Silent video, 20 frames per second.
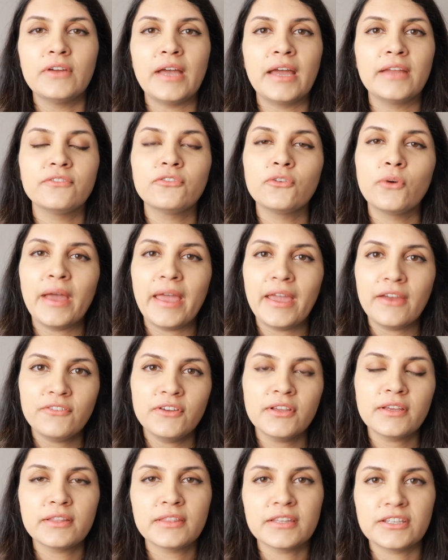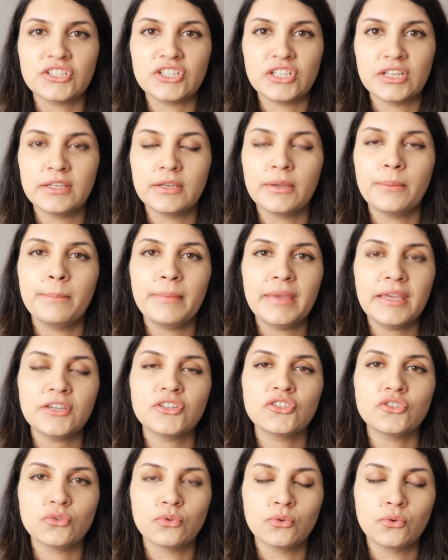And for every condition, make
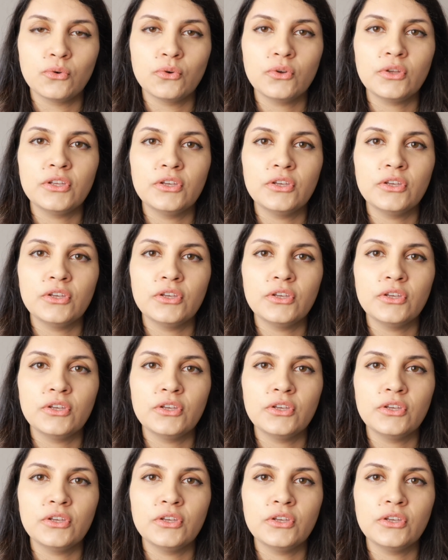sure